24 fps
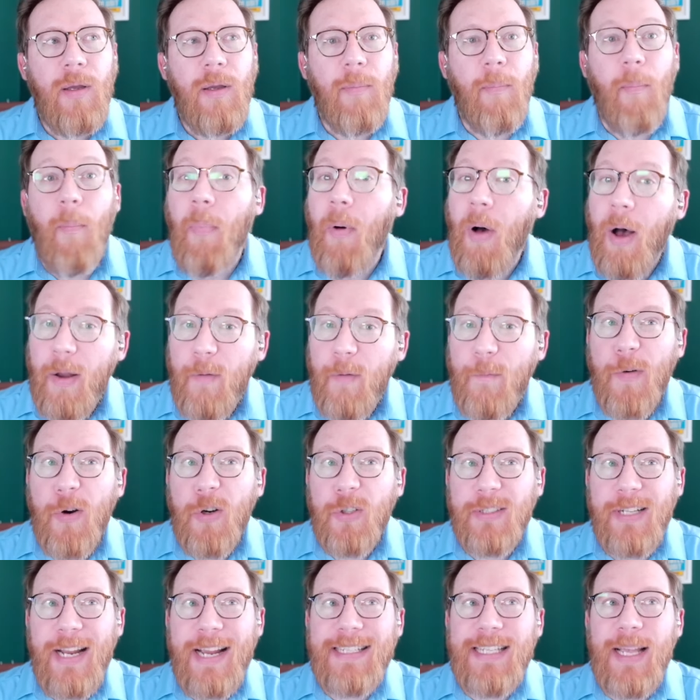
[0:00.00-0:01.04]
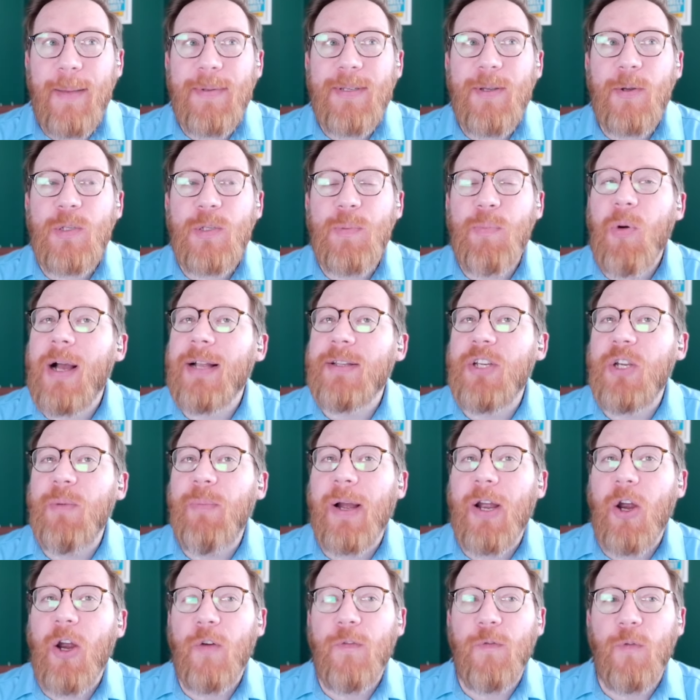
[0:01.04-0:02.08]
But first, today's episode is brought to you
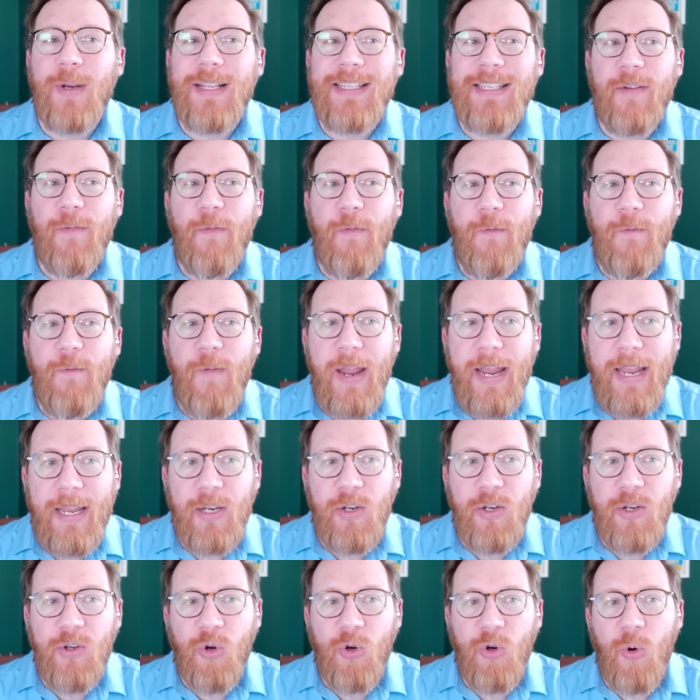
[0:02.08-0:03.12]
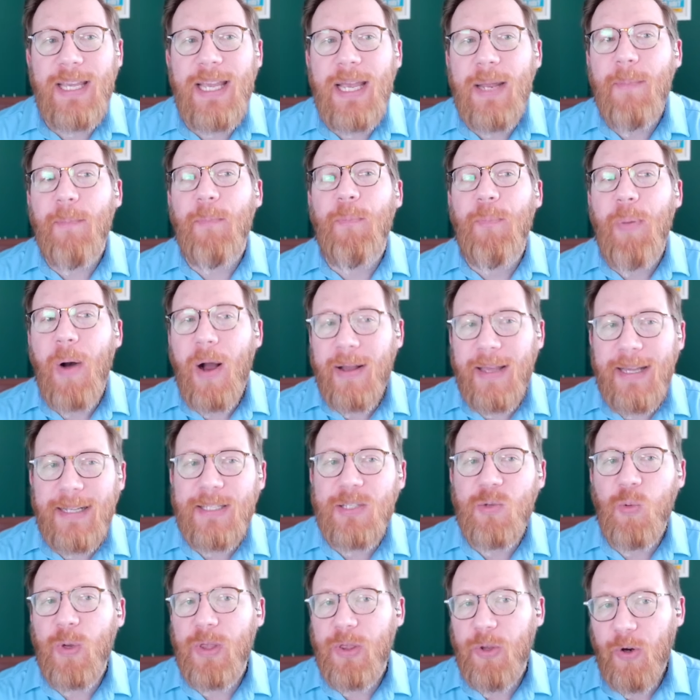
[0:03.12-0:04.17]
by our friends at FanDuel. Get
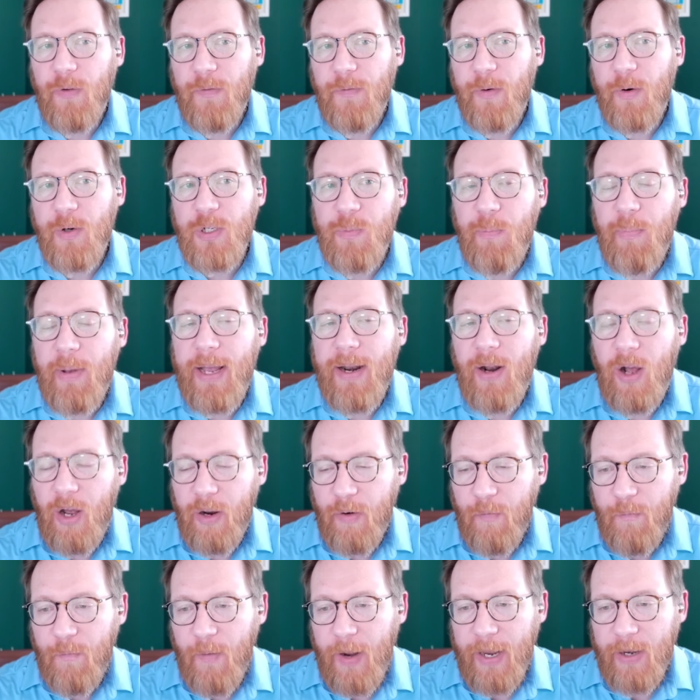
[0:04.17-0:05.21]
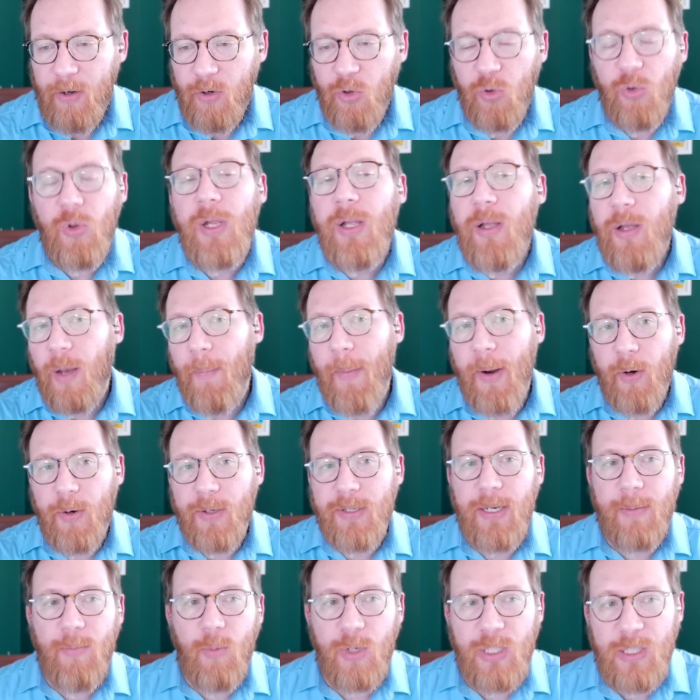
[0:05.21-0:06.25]
buckets with your first bet on FanDuel,
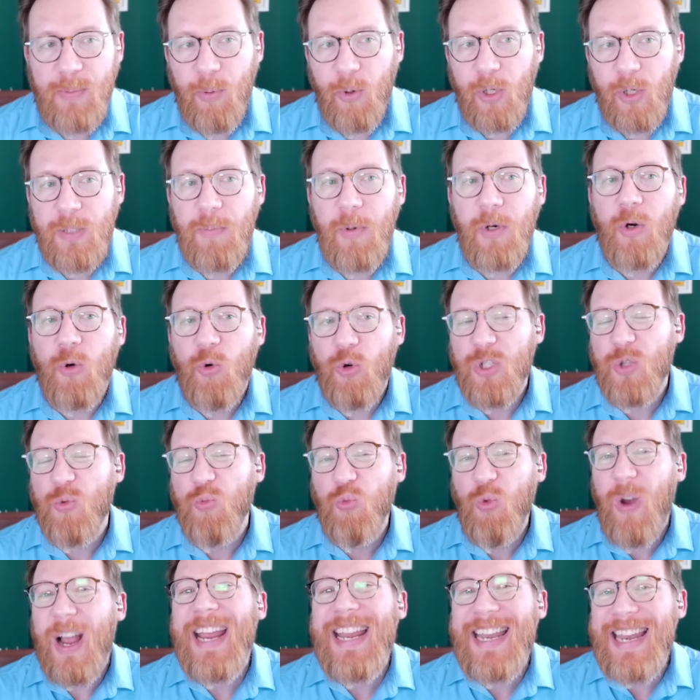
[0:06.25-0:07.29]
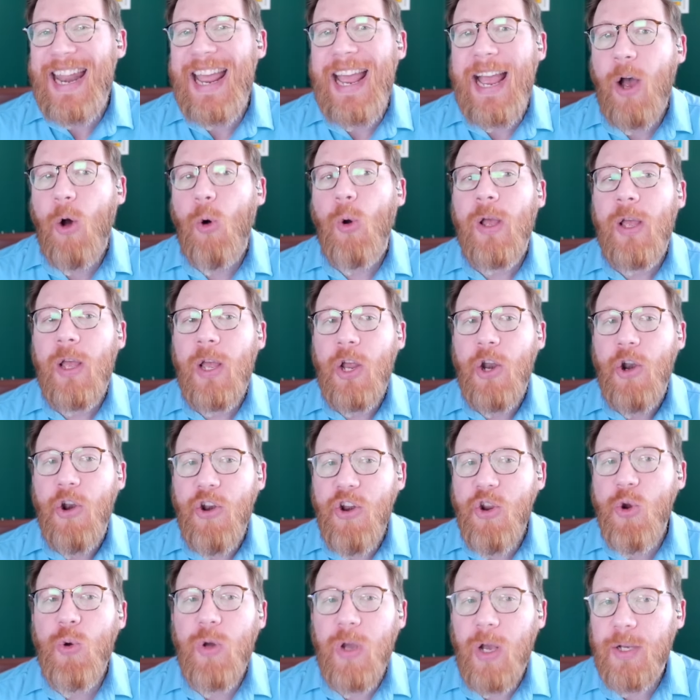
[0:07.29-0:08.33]
America's #1 sportsbook, because right now,
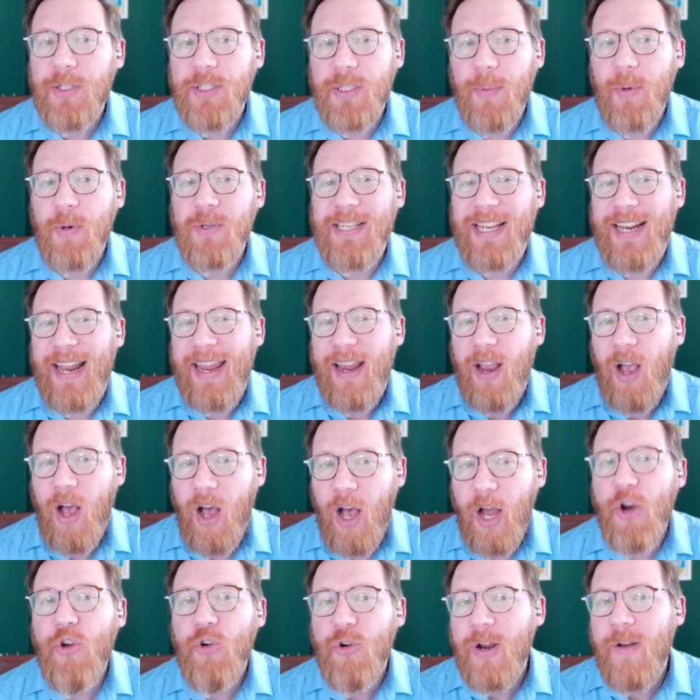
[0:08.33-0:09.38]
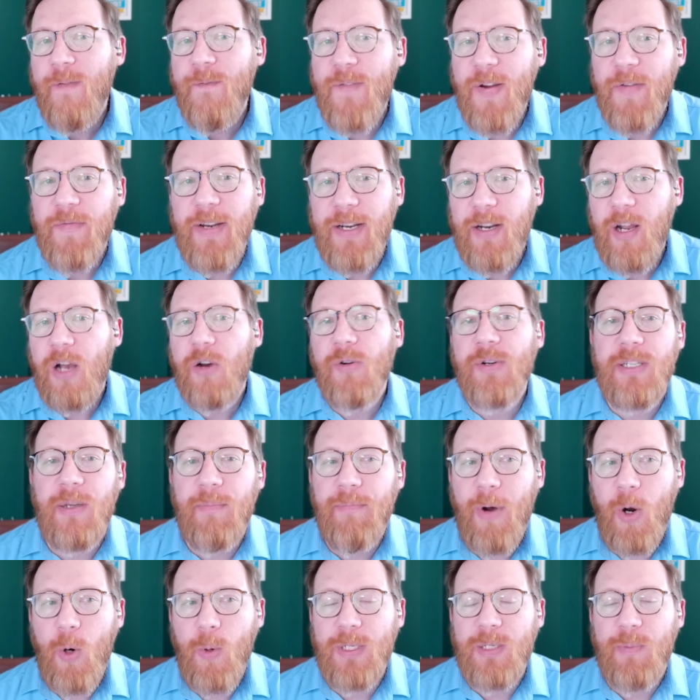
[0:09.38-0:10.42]
new customers get $150 in
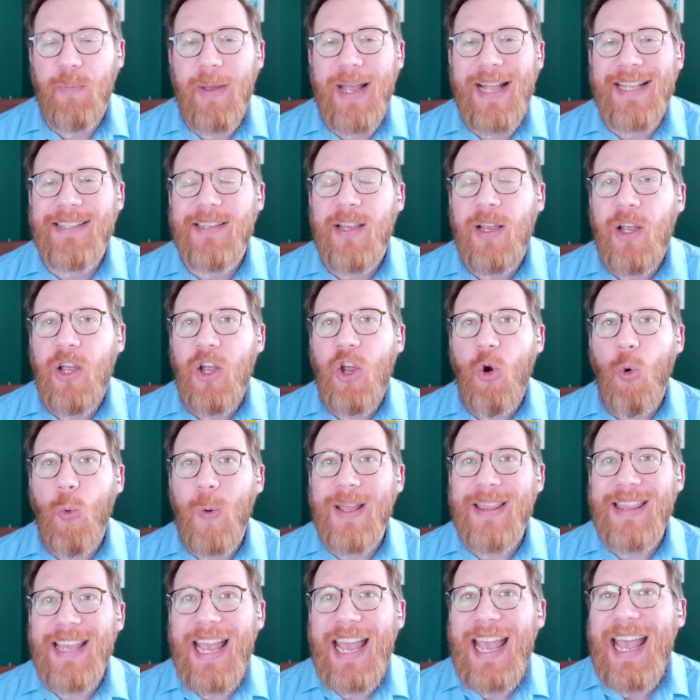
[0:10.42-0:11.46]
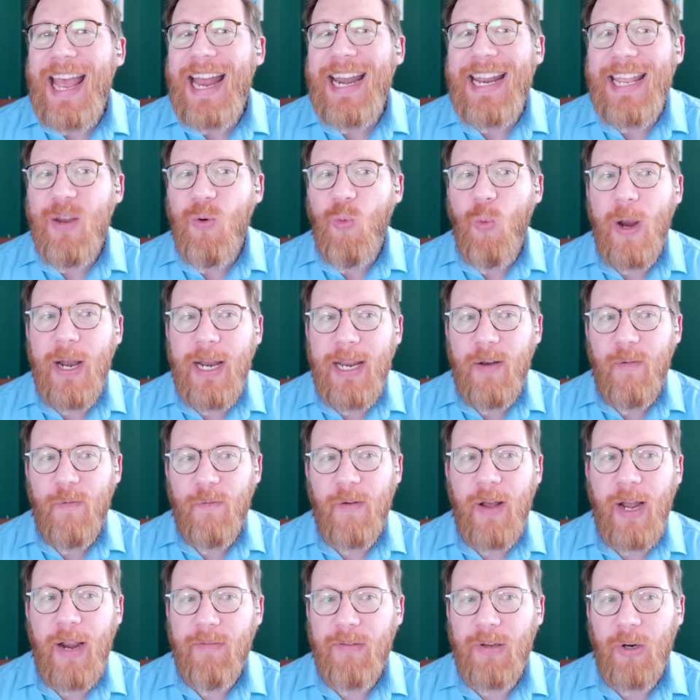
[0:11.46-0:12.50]
bonus bets with any winning
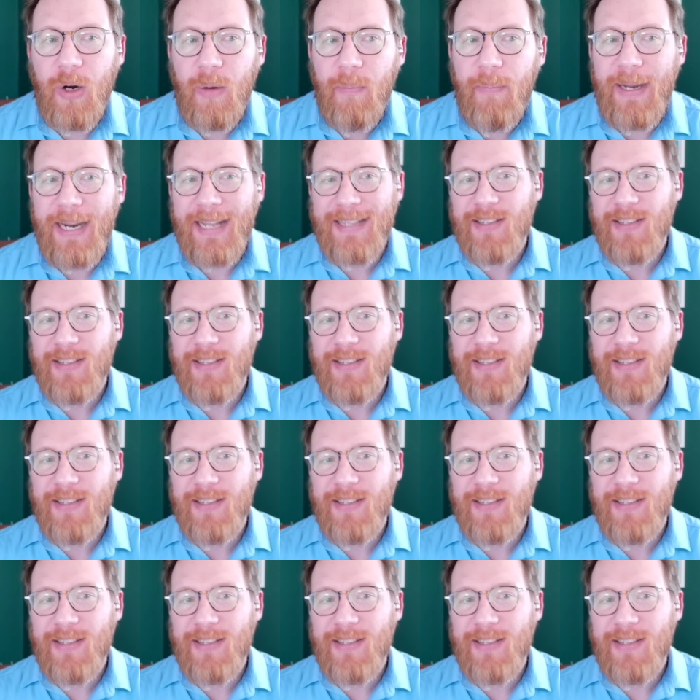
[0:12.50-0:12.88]
$5 bet.